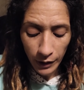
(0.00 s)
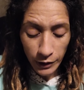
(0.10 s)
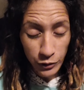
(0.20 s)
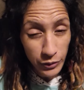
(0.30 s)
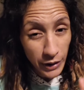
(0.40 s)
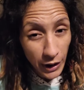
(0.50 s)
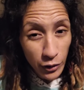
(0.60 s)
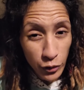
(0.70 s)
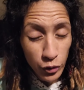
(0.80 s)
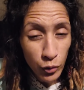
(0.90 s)
and to get
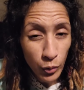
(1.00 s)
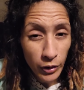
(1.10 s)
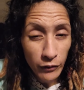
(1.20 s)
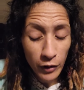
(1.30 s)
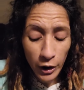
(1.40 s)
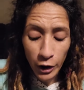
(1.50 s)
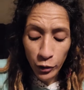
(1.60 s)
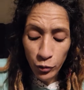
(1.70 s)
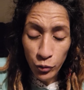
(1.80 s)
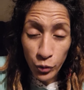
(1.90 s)
into the Word of God
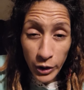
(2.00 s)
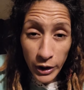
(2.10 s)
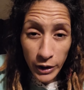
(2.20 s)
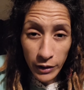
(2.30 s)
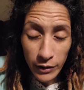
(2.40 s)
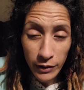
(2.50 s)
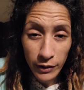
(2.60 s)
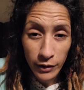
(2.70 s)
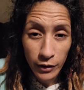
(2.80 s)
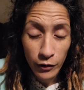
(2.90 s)
and read
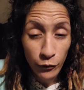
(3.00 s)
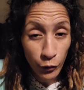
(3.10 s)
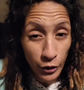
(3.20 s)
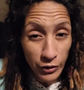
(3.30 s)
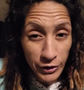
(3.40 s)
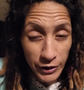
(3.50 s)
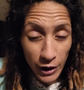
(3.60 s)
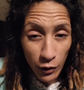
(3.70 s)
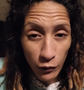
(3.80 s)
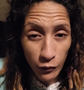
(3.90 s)
for
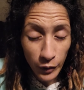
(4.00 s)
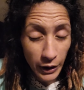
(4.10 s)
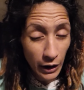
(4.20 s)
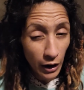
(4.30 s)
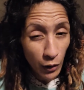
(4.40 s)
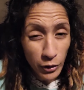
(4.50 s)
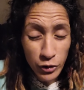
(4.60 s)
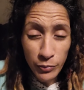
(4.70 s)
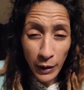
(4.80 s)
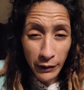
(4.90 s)
yourself and allow it
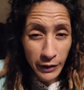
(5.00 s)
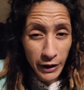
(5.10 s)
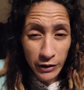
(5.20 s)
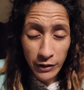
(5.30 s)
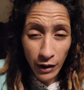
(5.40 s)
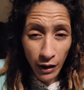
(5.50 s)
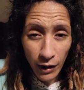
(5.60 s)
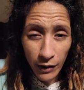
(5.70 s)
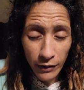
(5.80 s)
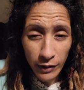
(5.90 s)
to marinate in your
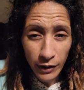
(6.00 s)
heart.